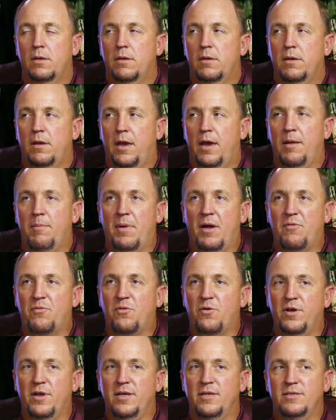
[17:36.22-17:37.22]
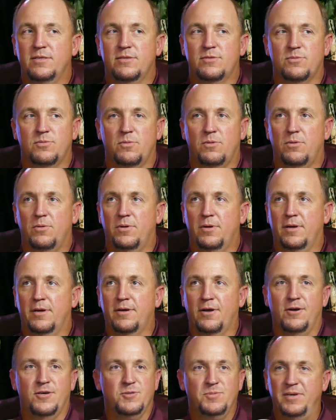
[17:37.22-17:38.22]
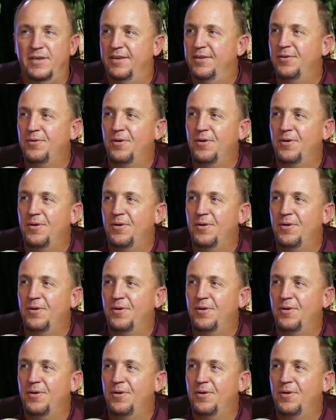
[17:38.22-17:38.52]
And my friends would encourage me to do